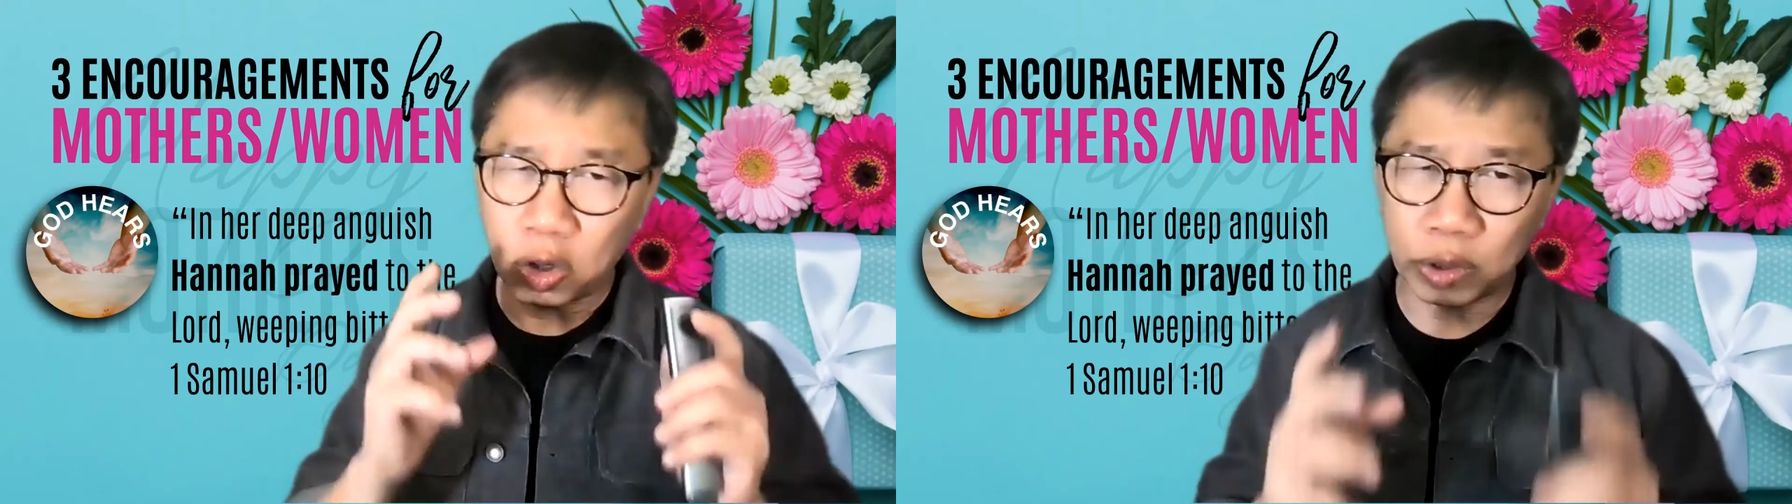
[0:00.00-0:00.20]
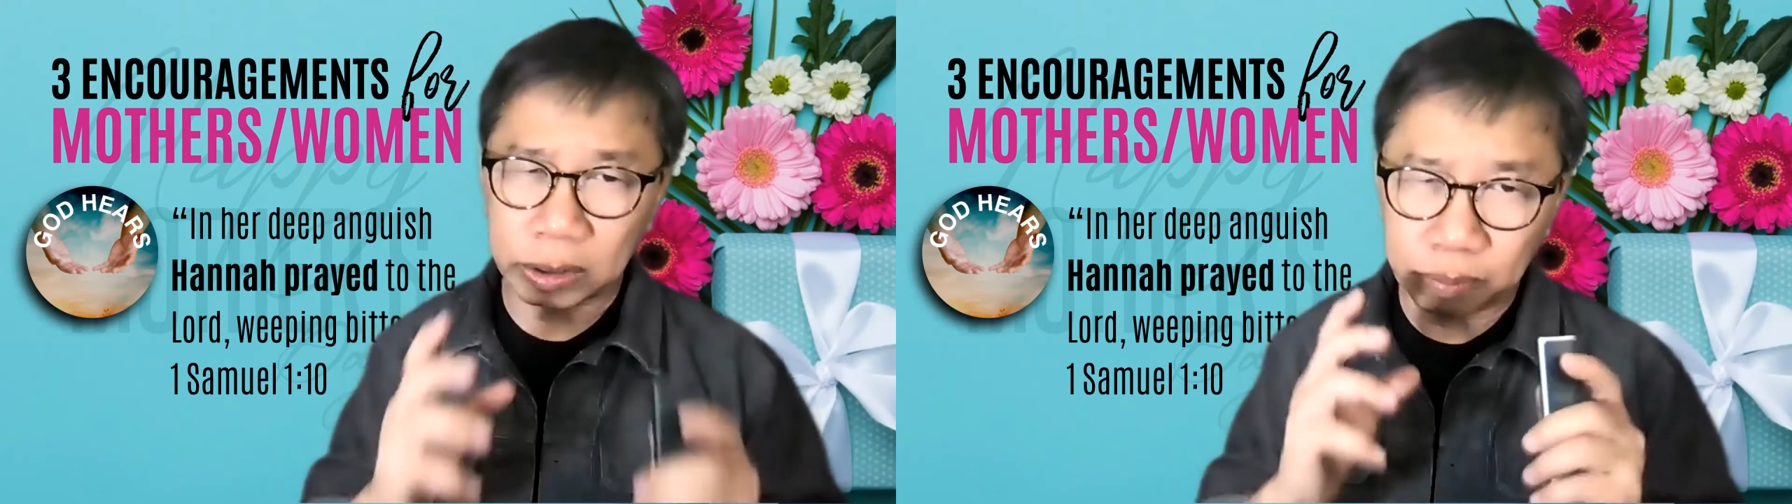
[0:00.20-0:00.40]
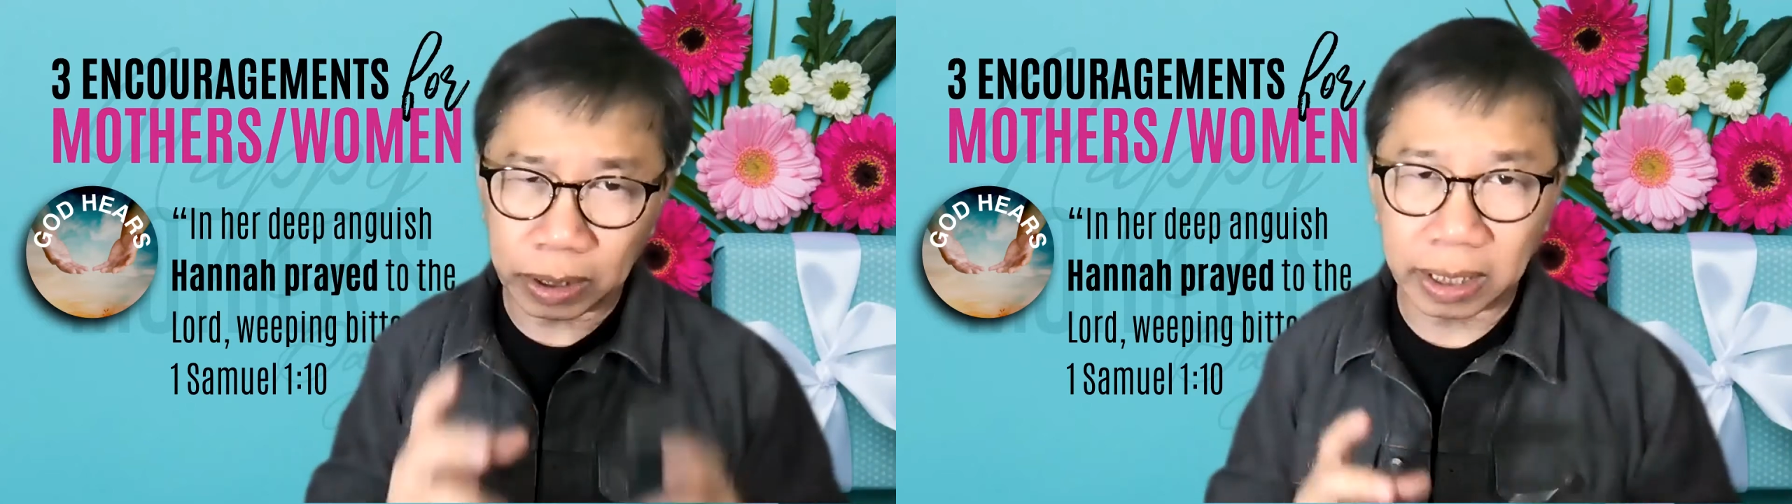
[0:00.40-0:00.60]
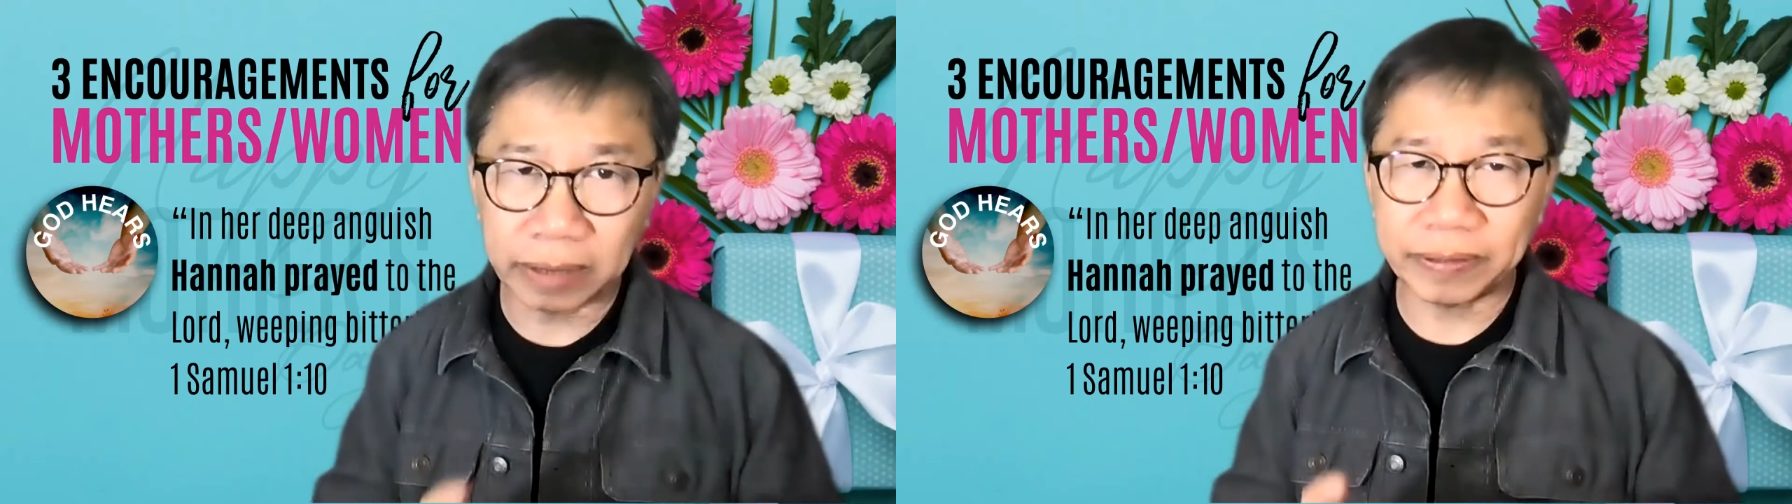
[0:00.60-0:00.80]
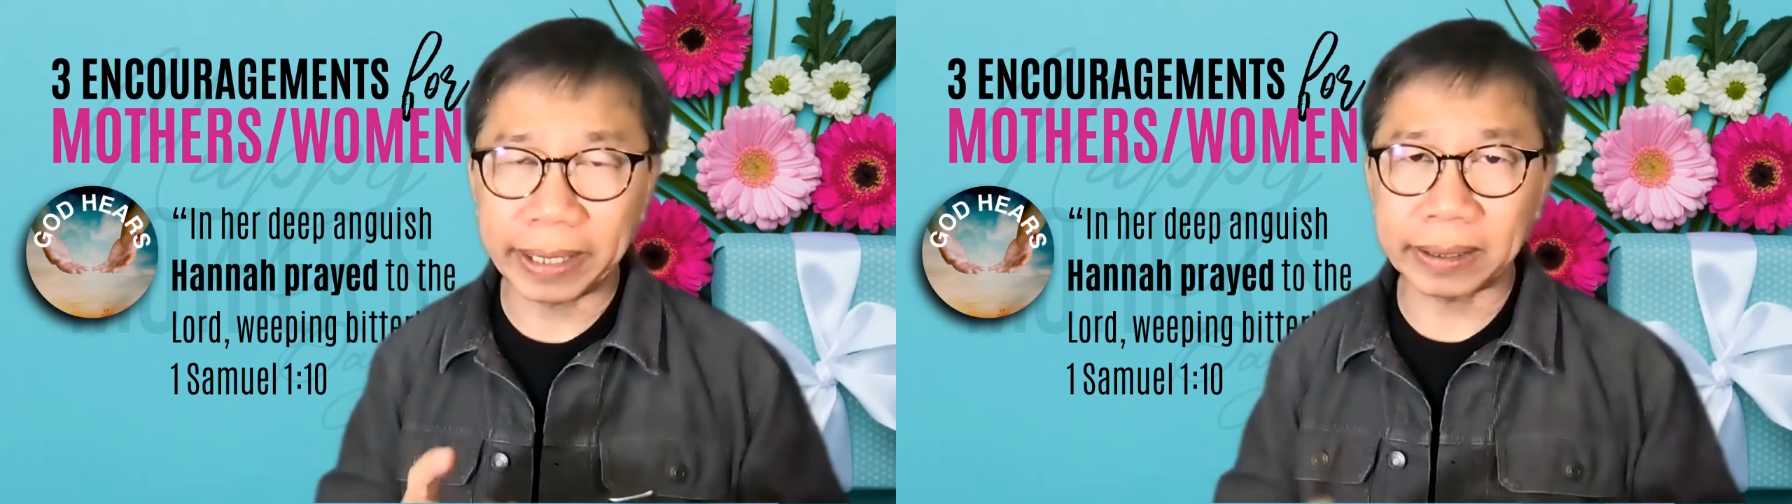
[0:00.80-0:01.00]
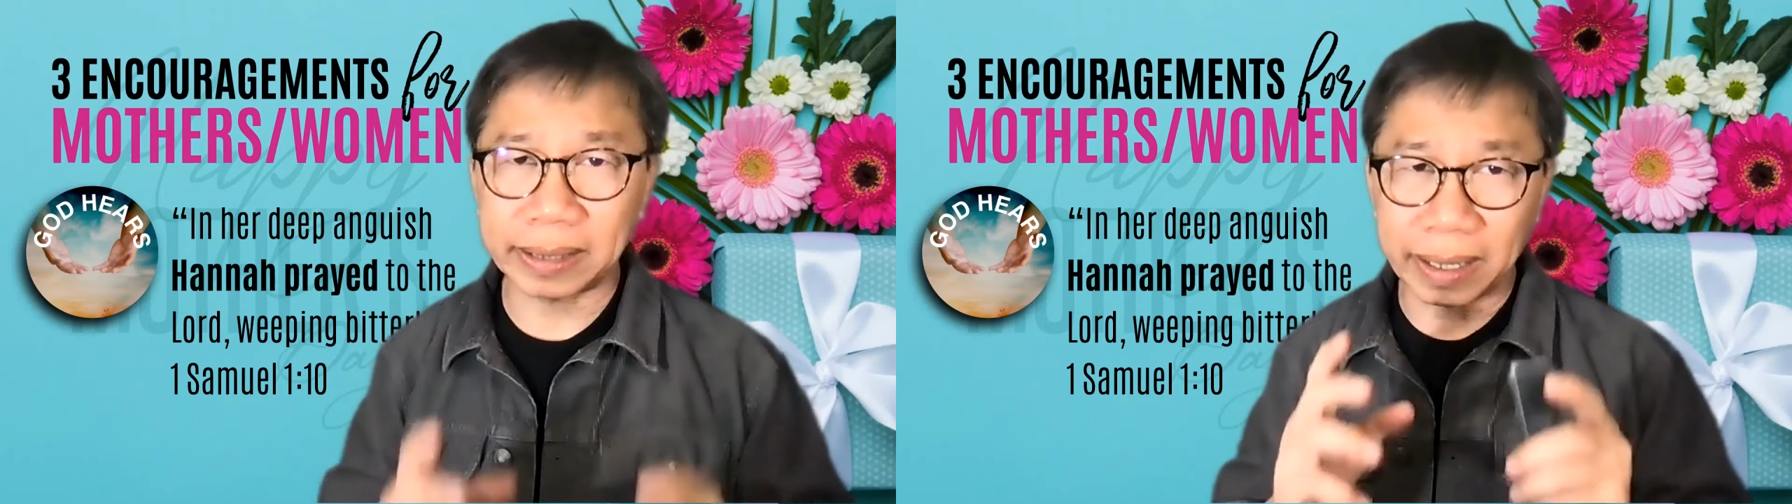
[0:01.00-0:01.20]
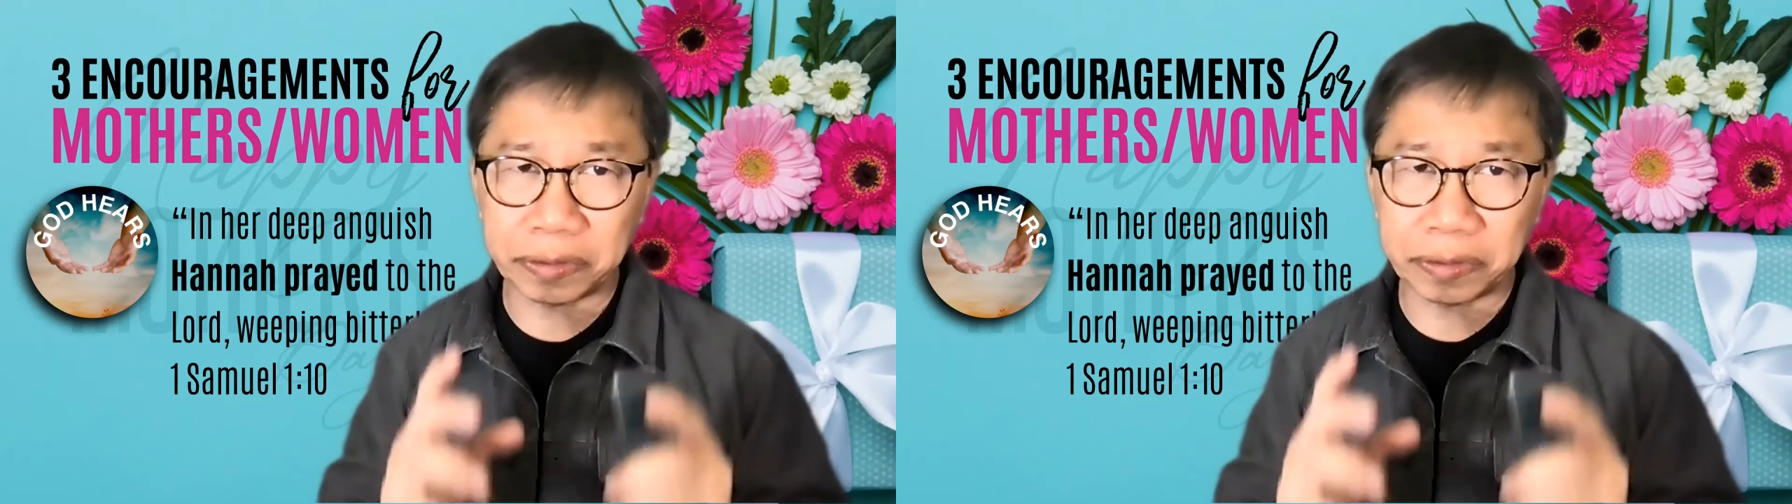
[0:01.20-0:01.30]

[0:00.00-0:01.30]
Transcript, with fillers: always believe that